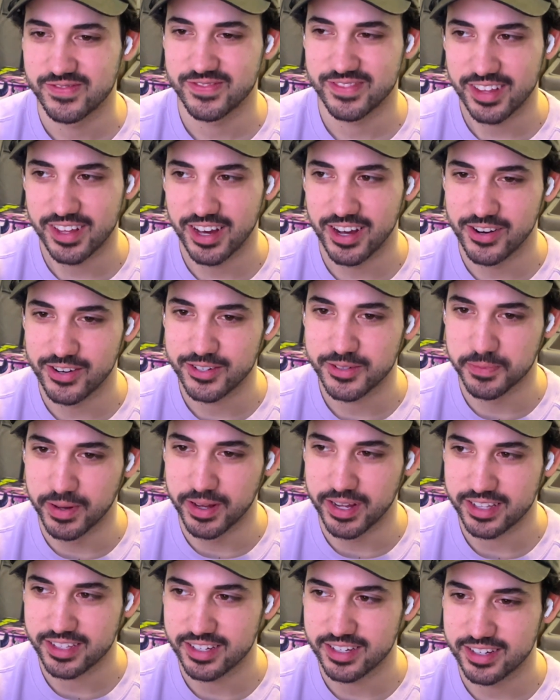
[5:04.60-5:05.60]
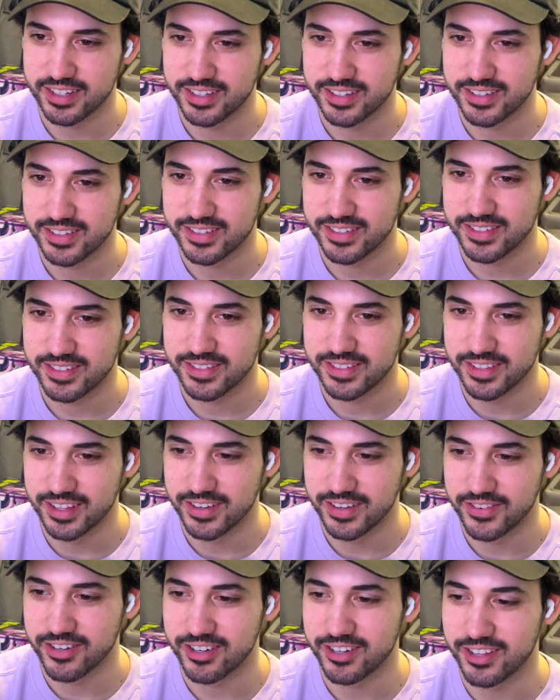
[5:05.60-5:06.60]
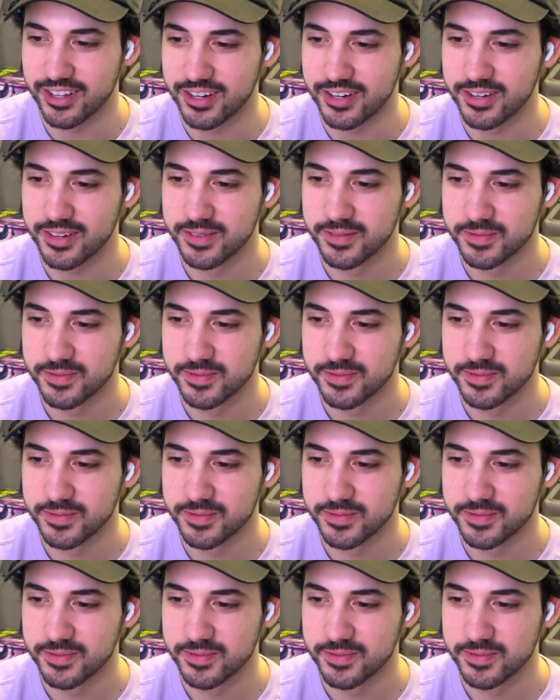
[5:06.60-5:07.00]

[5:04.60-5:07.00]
I respect that. Leave her alone.